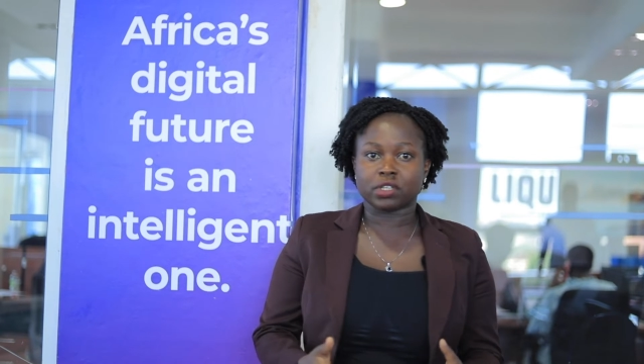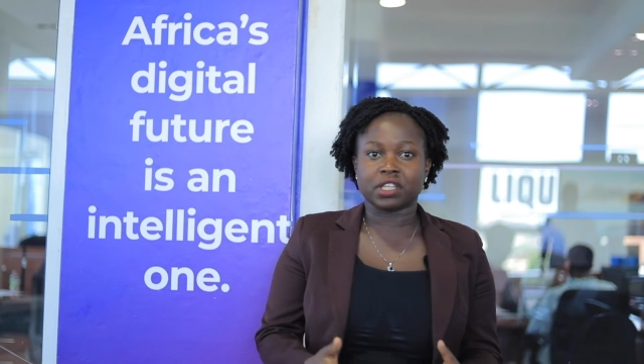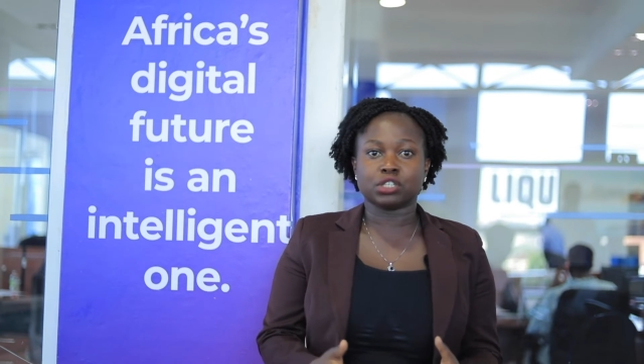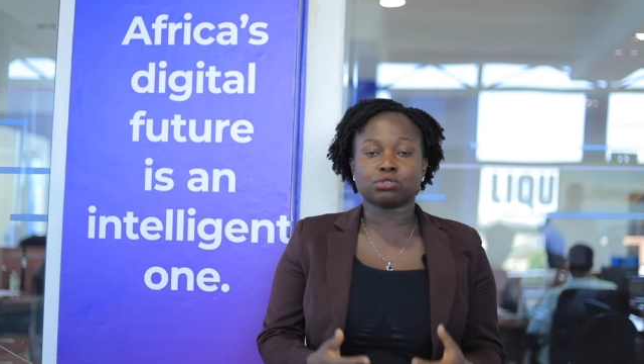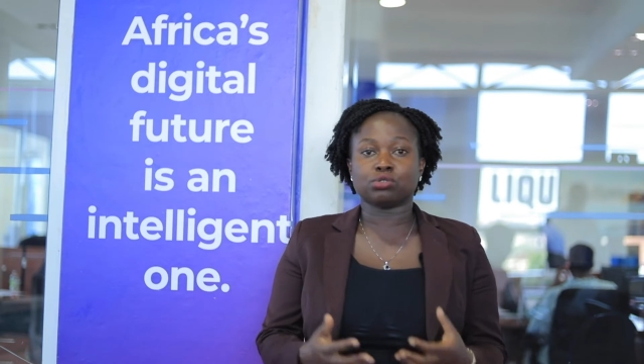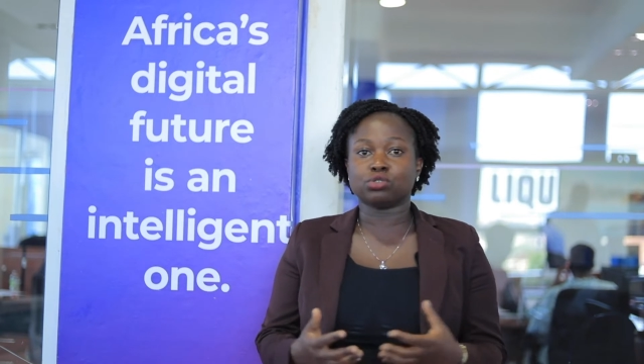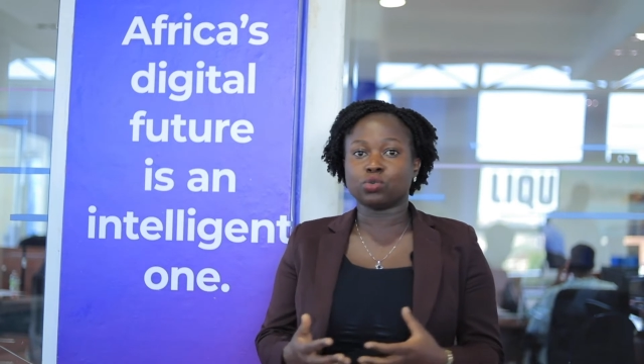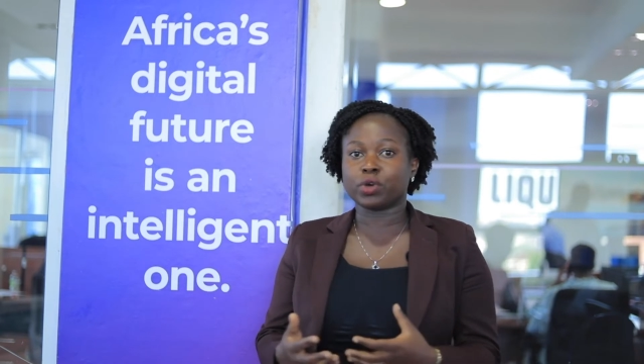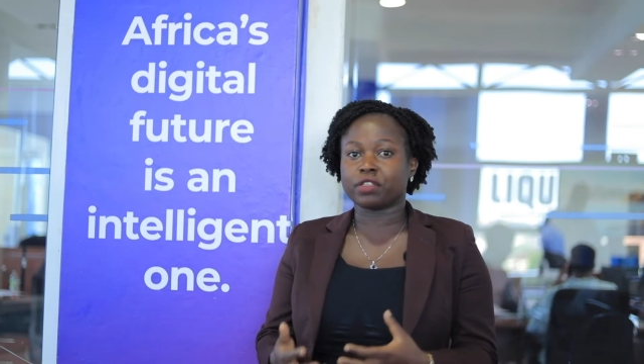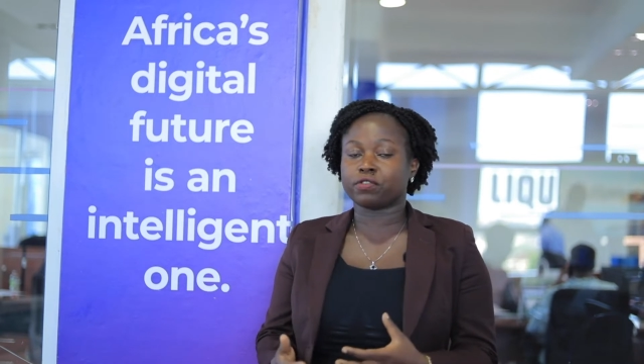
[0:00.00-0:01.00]
Things to do
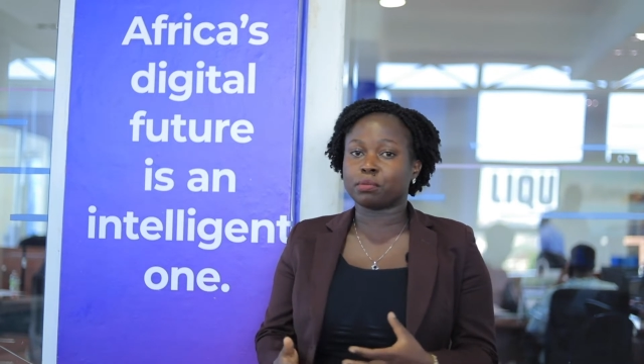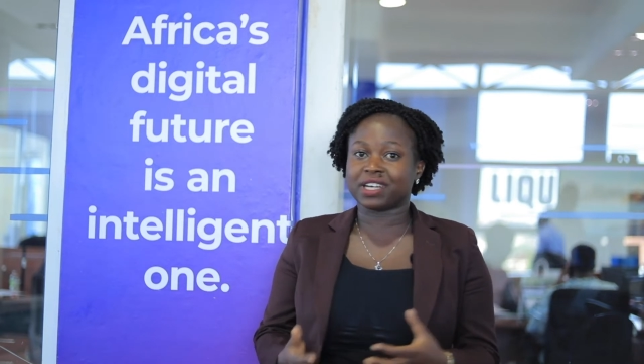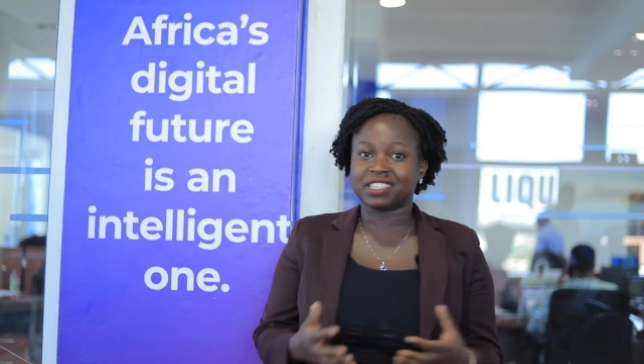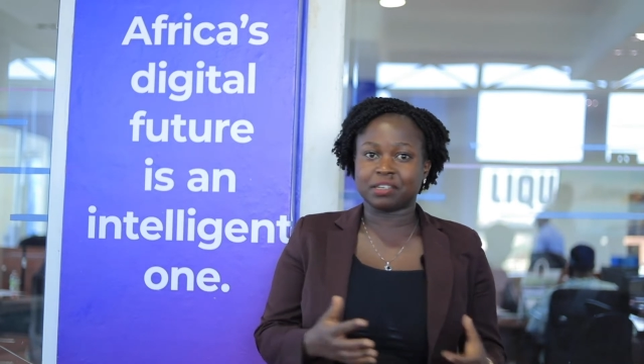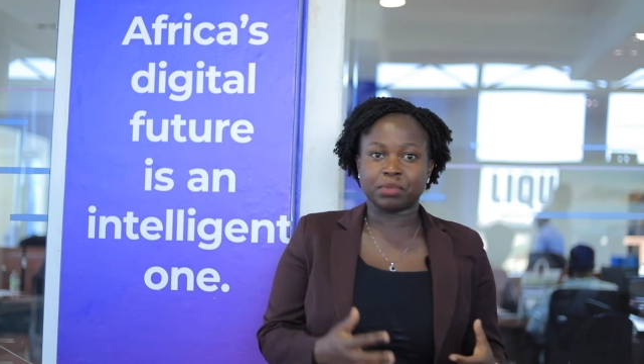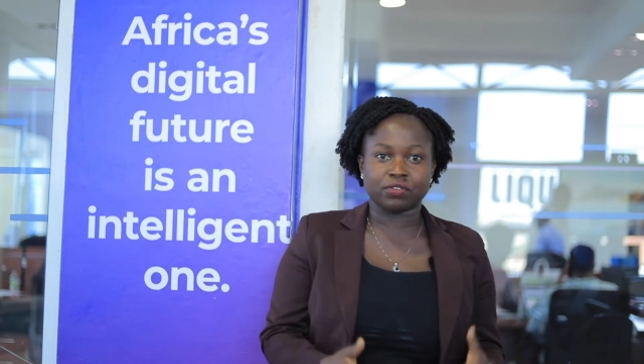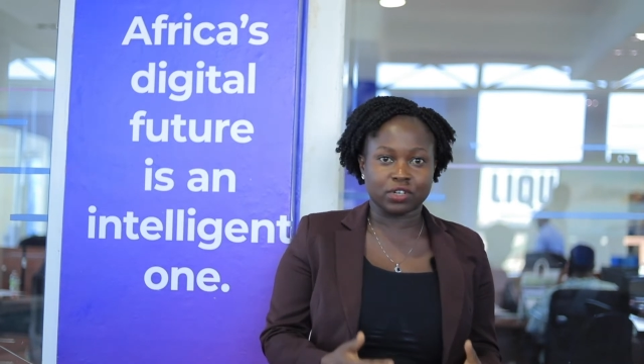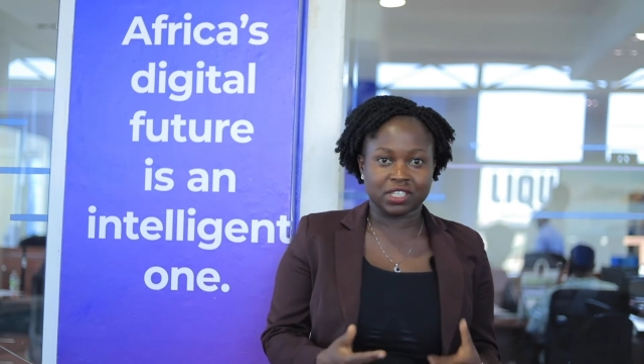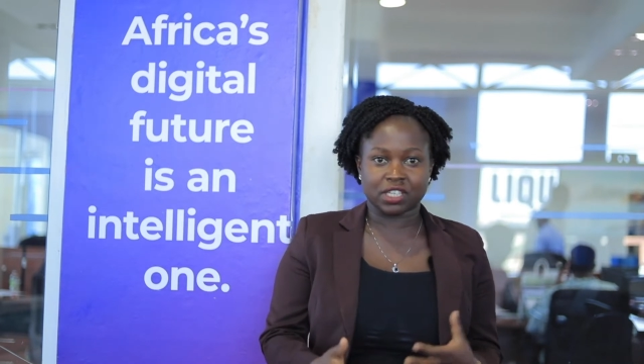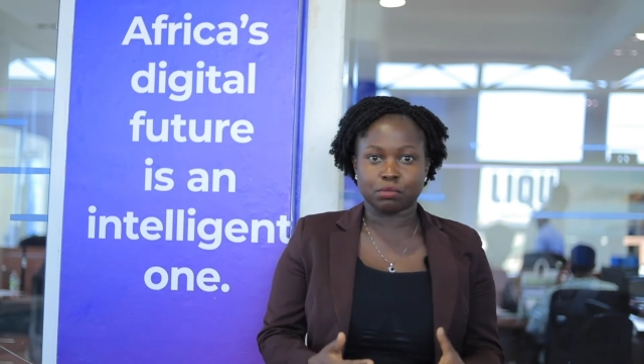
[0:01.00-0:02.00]
with formatting
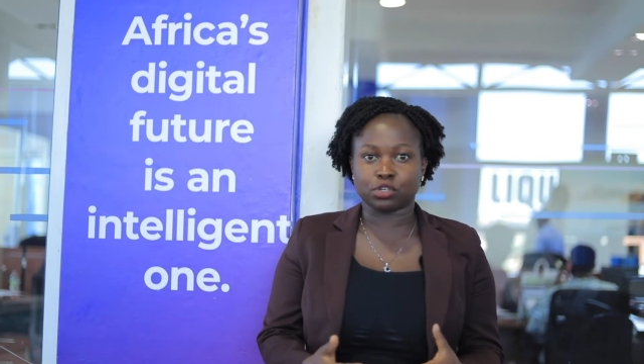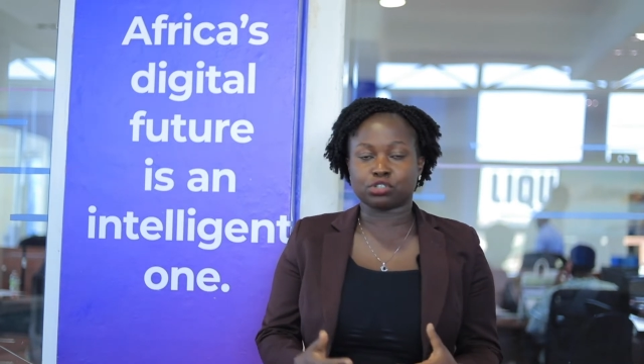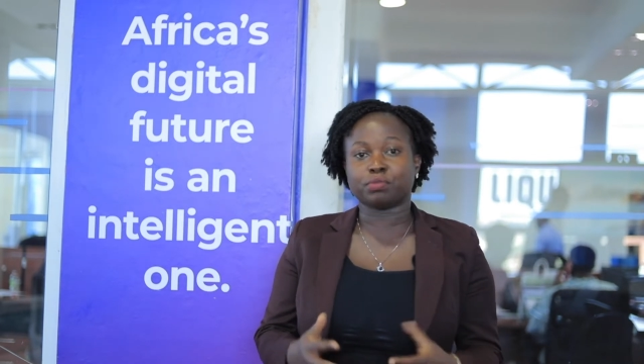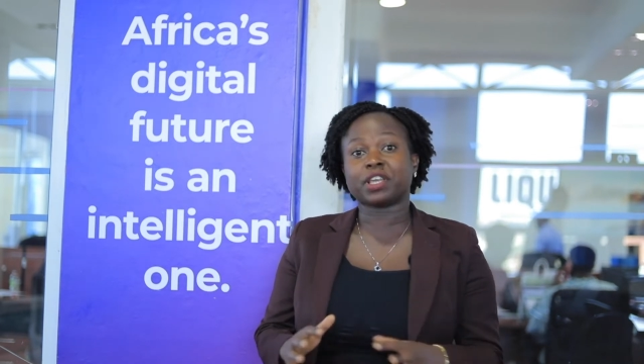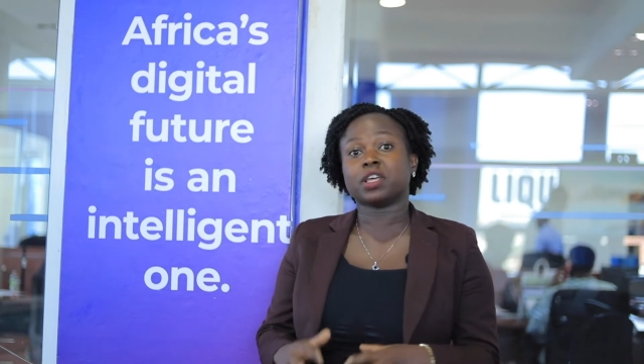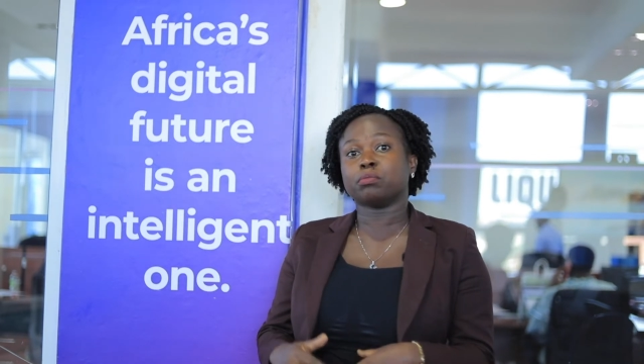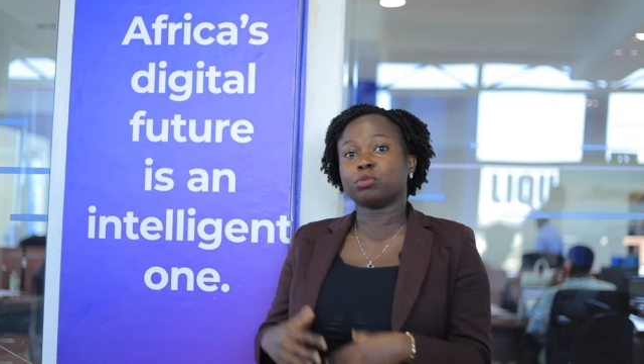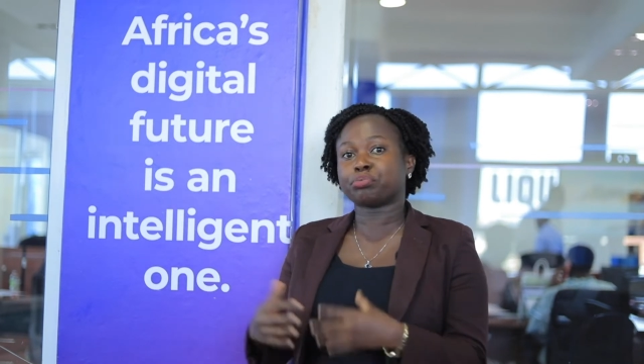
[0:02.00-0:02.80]
pivot tables to make them more